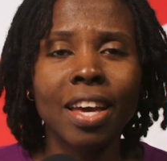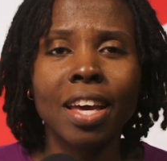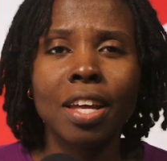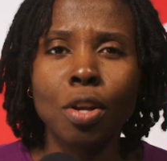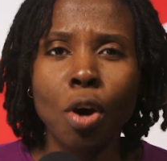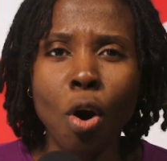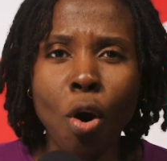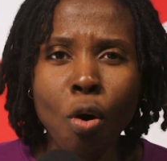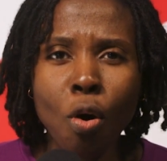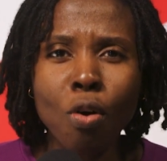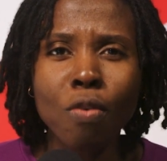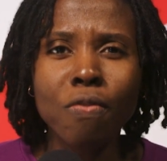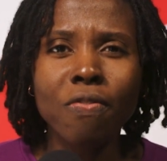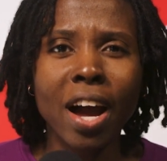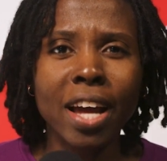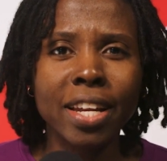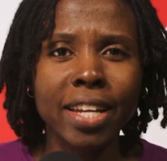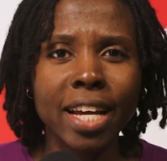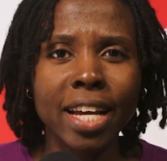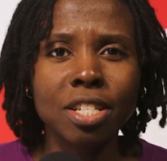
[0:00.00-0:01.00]
And old
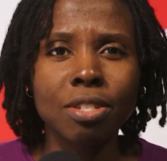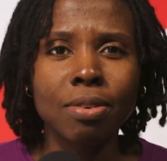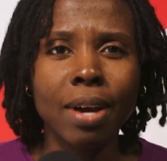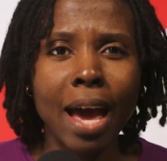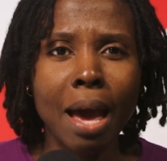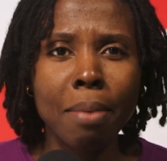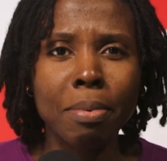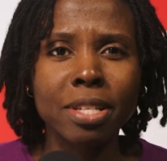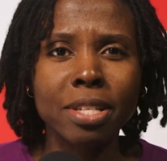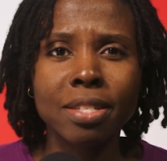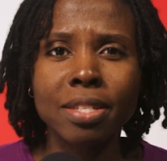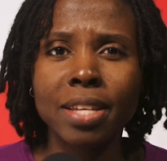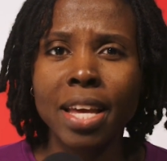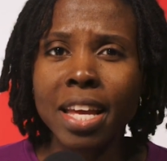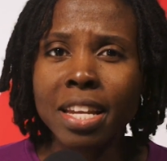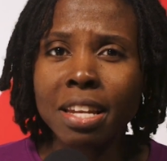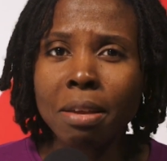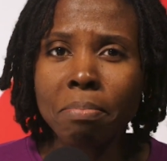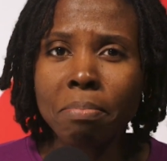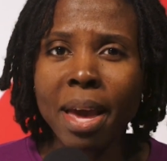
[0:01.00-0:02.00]
financial habits
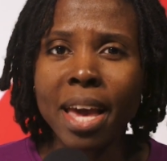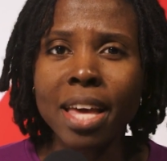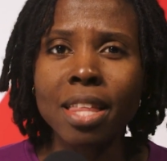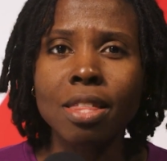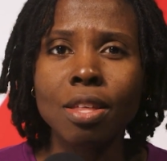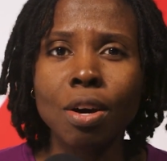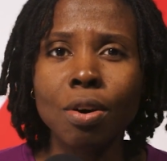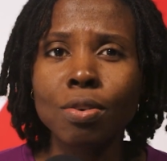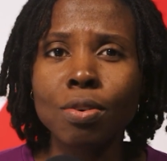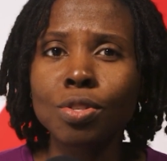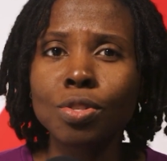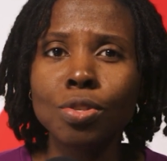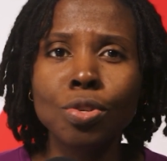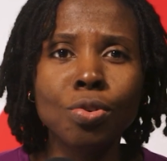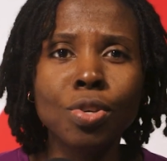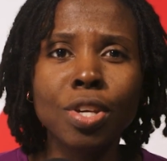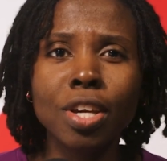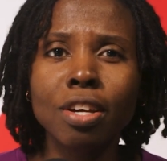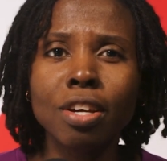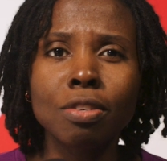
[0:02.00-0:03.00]
tend to make those
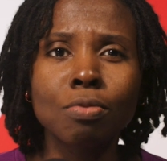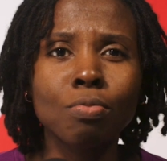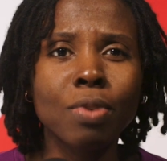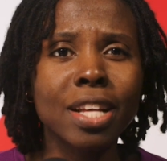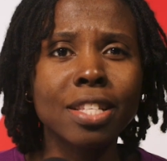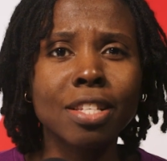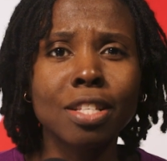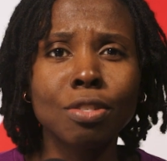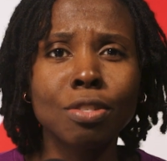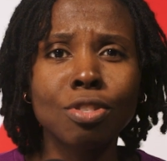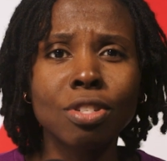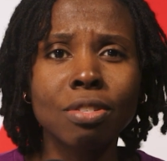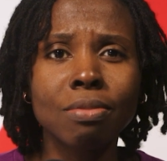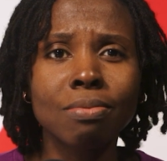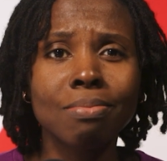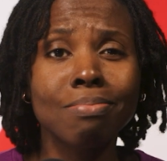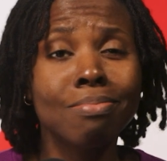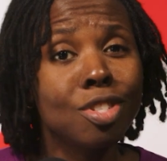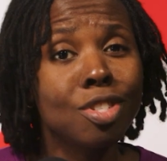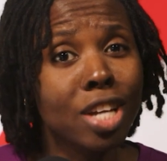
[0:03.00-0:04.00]
new year
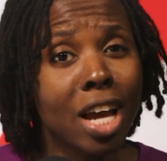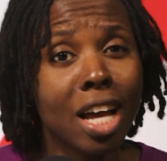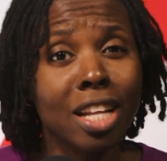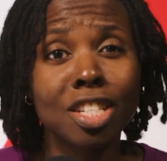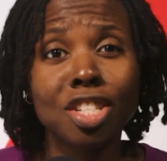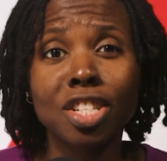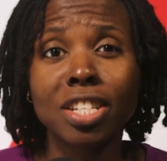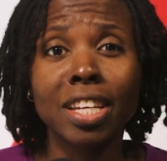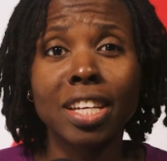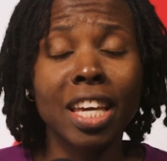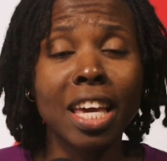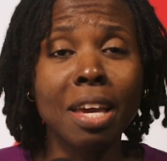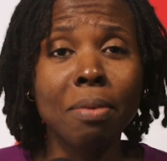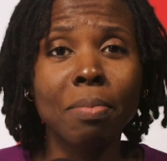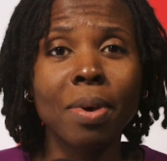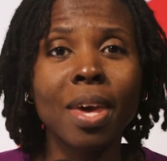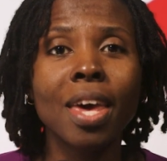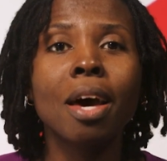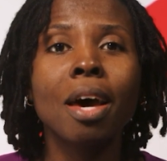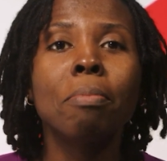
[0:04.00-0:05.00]
resolutions challenging to
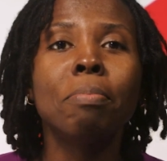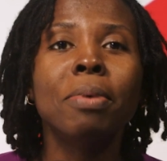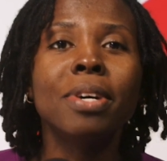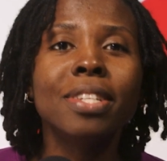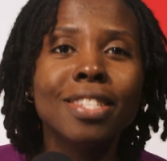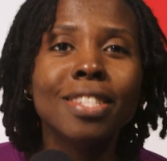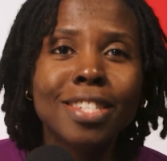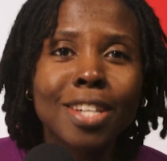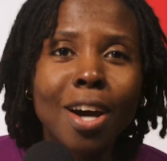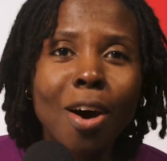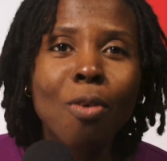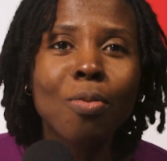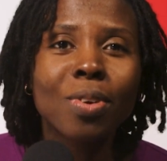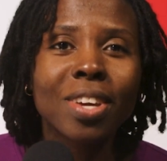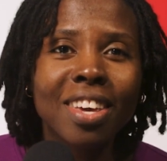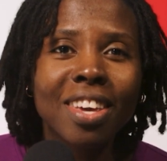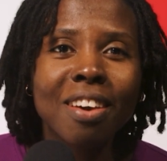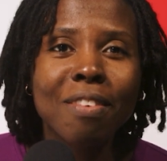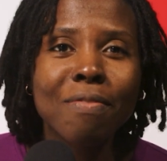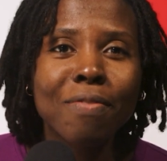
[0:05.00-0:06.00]
keep. But don't
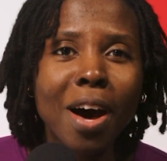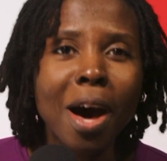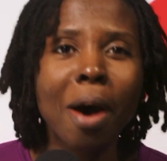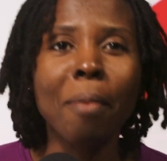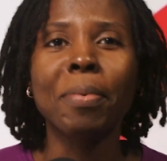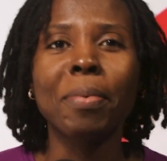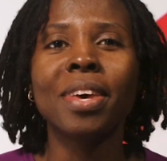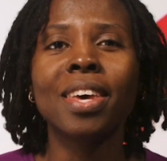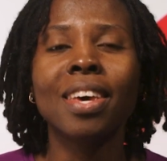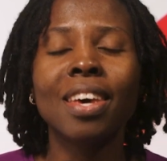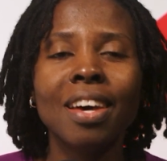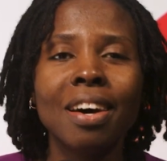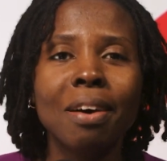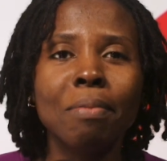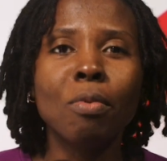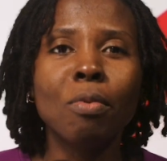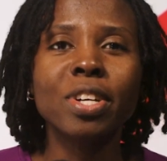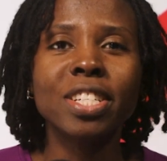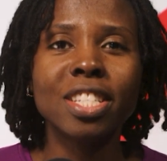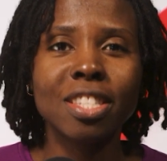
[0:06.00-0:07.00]
give up.
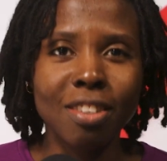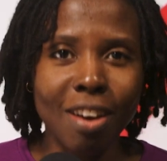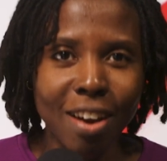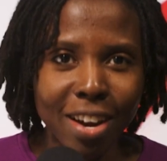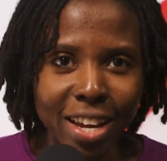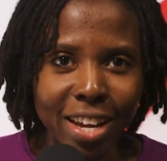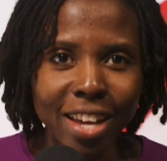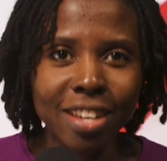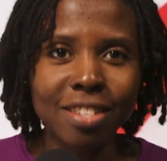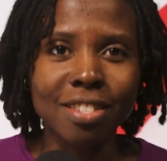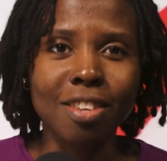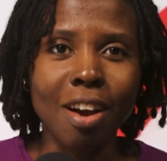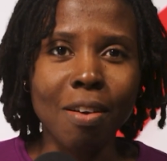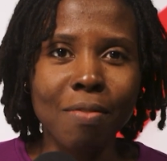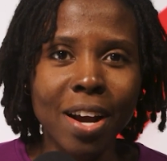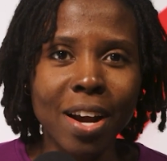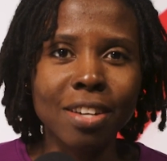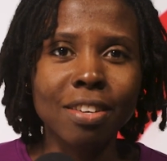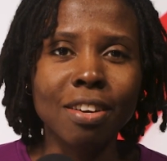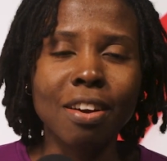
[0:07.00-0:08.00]
Morningstar Inc's
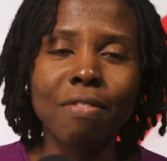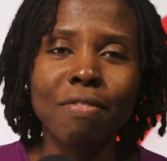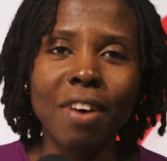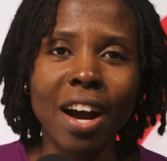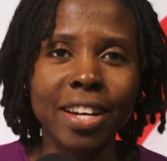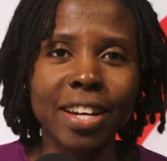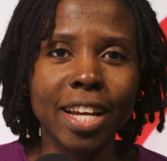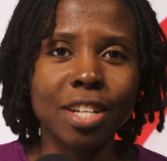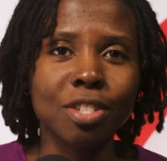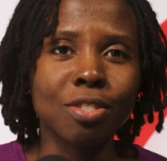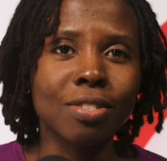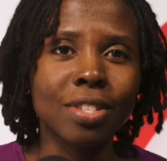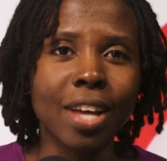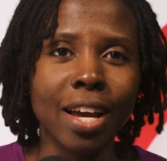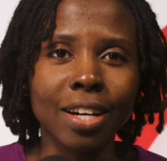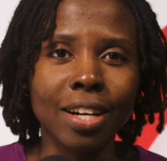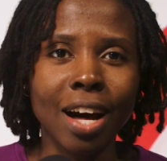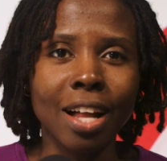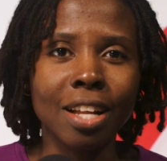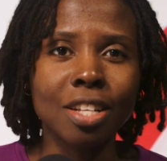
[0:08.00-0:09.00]
Director of Financial
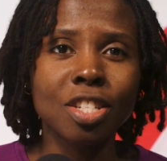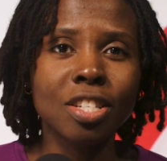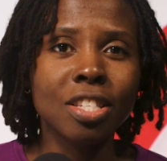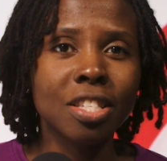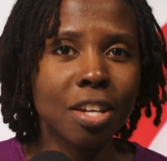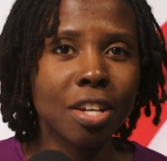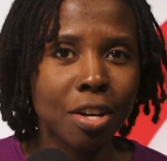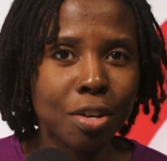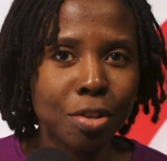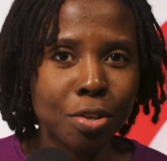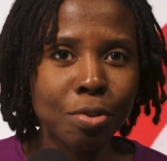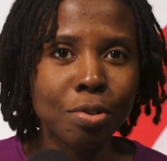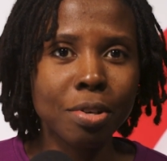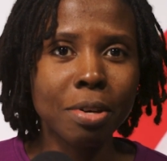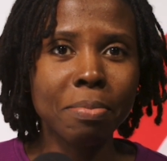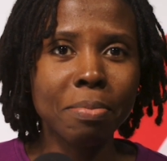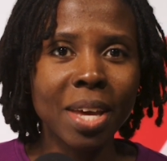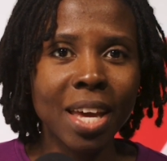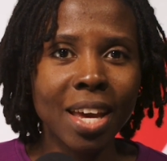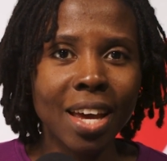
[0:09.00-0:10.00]
Psychology, Sarah
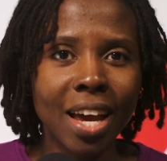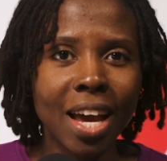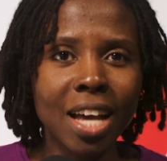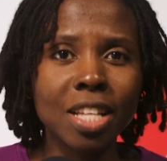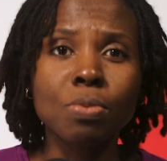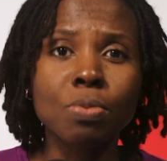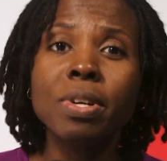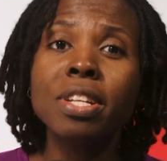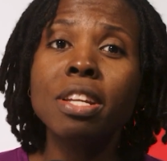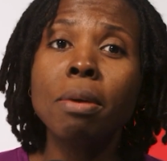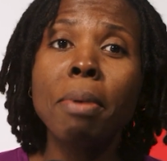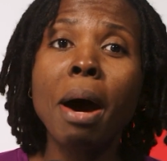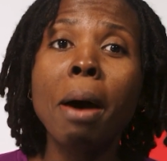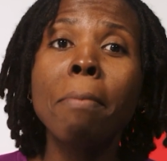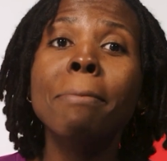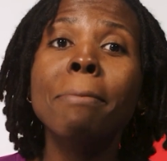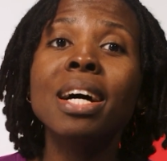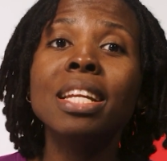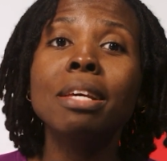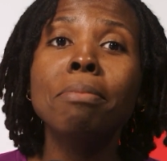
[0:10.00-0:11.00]
Newcomb, has written about
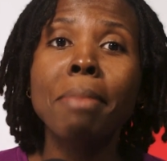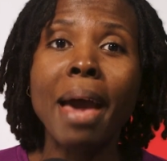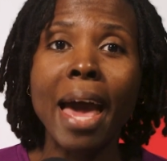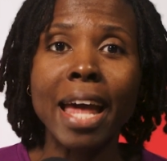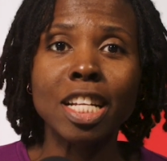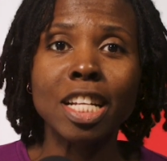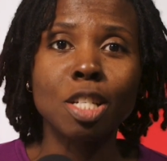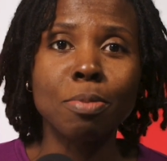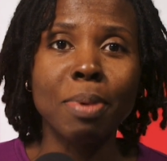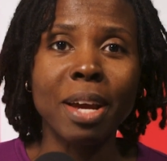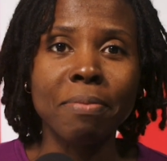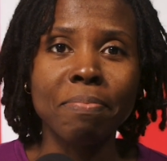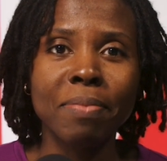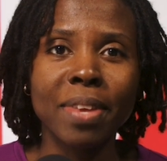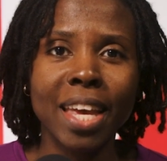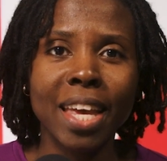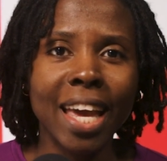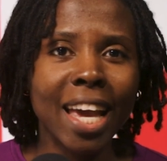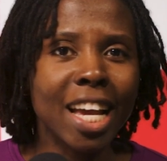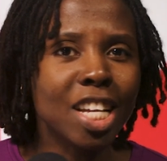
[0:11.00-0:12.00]
money management.
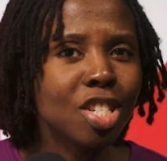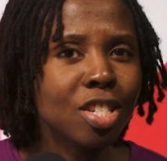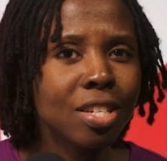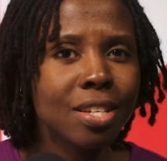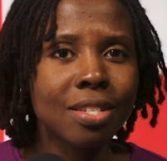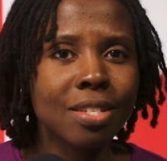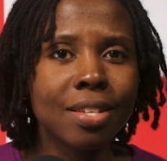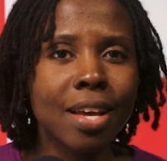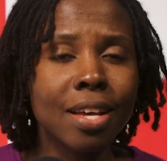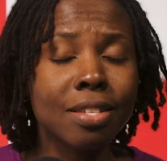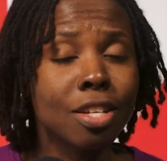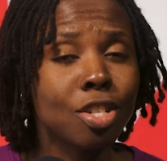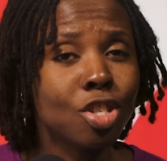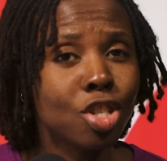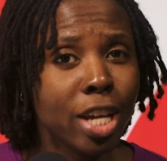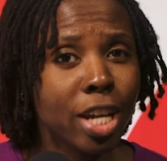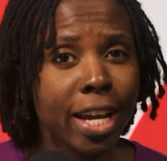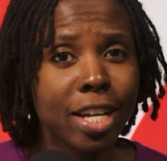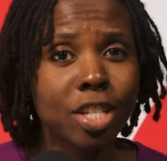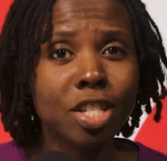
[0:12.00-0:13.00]
And she says a
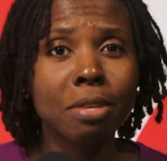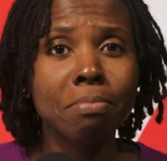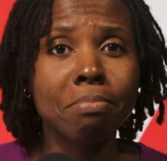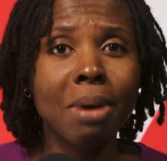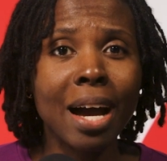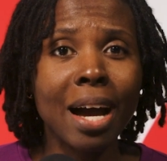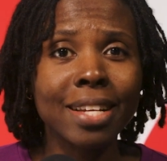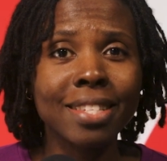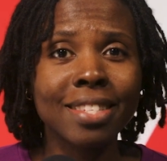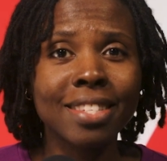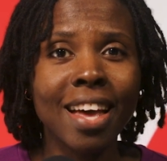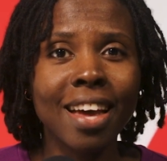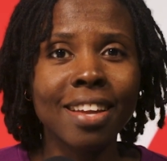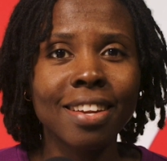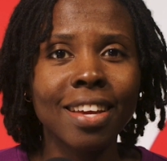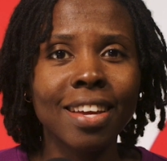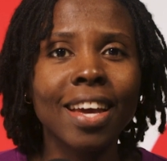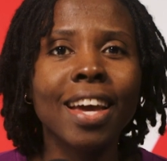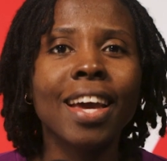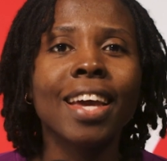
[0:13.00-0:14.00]
change in
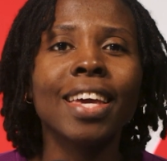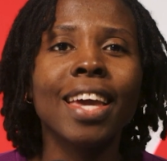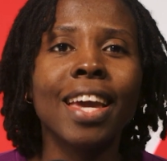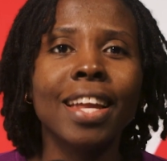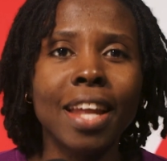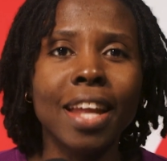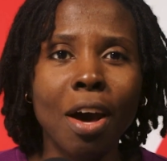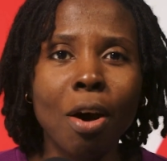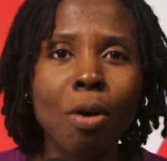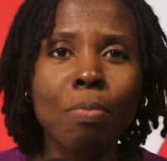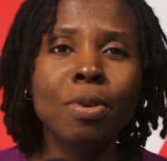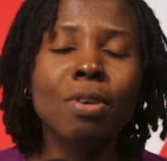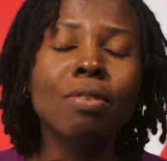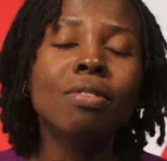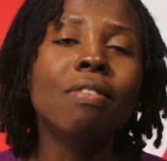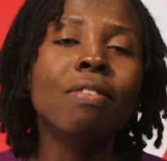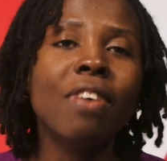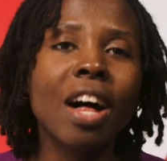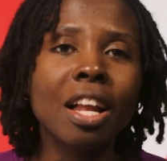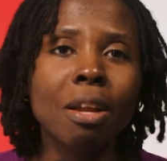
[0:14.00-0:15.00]
mindset can help you
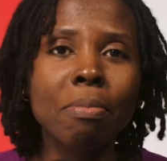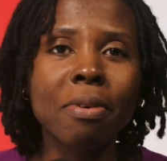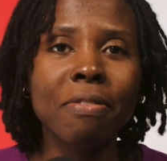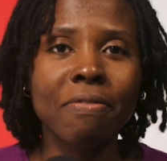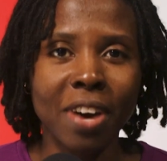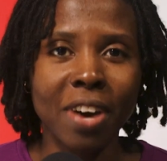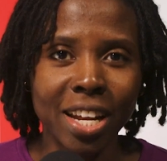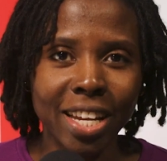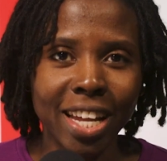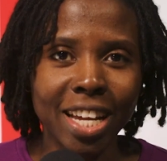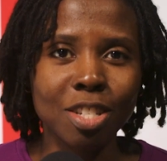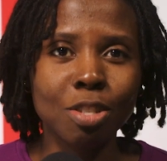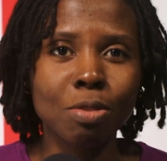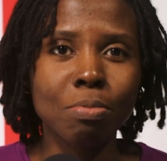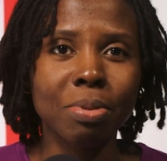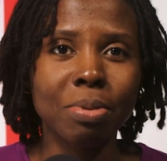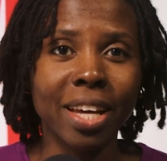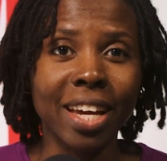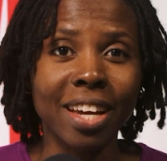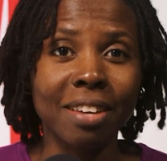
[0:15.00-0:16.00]
develop a financial
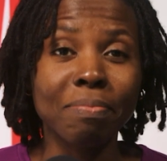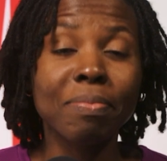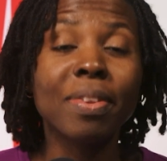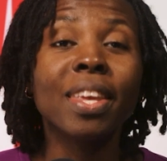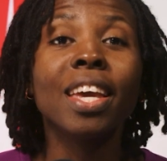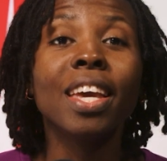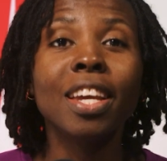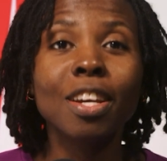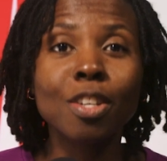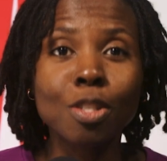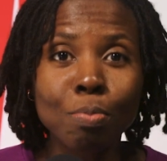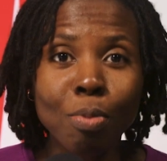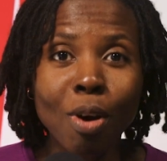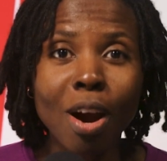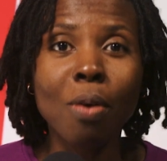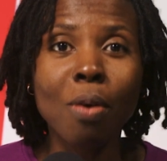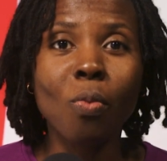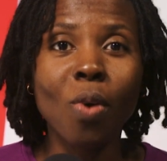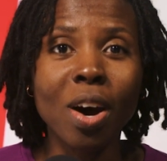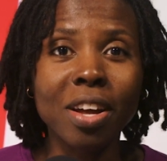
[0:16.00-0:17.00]
plan. Here's
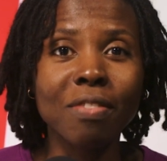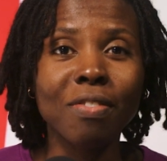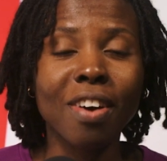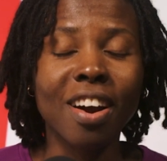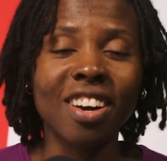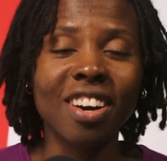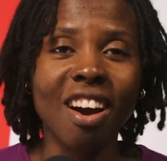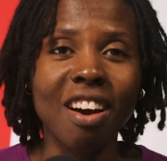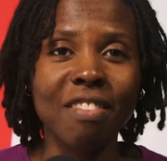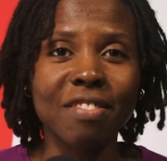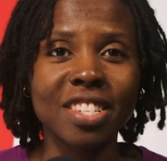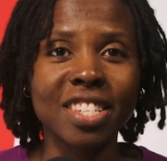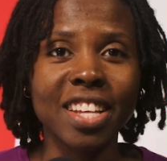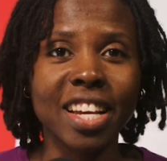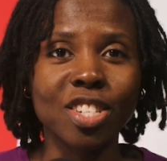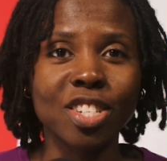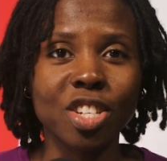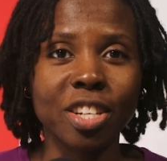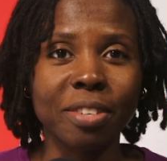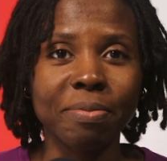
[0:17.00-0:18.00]
part one of our
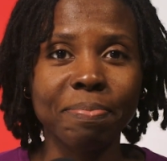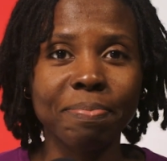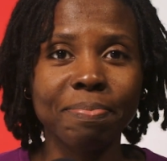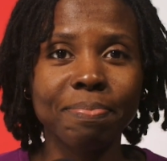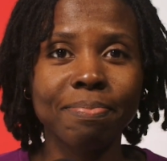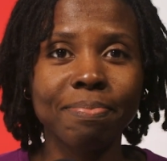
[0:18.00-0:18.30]
conversation.